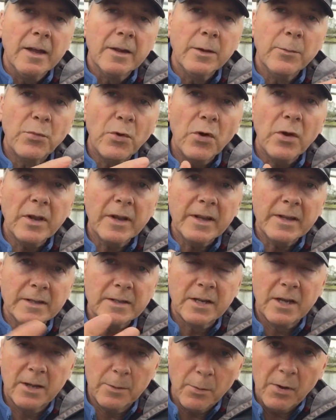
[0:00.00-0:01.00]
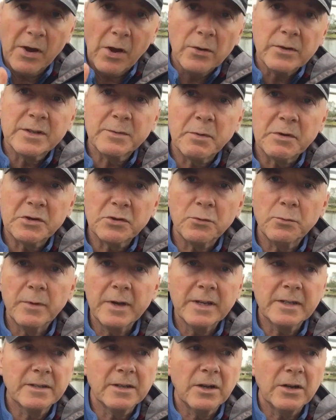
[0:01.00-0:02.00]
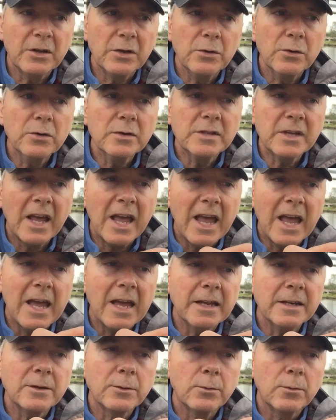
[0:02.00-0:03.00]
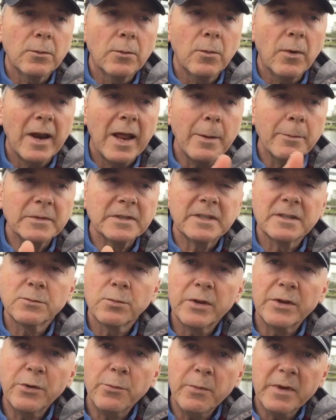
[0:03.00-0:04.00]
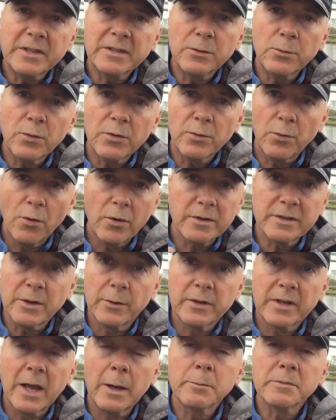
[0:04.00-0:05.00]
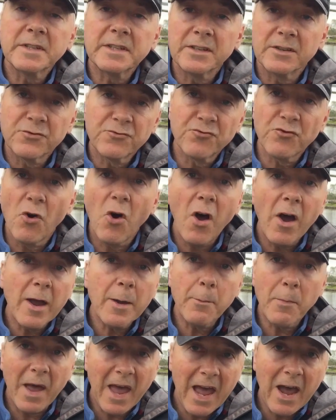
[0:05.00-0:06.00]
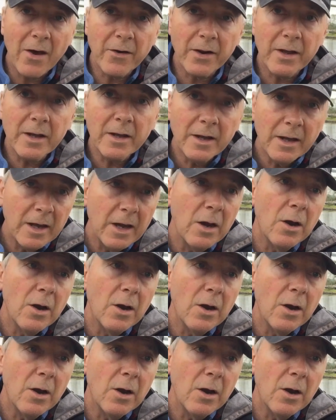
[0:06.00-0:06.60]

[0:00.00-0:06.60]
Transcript: The burley is my own special mix that I use, and what happens is when you mix it with water, so it comes as a dry powder,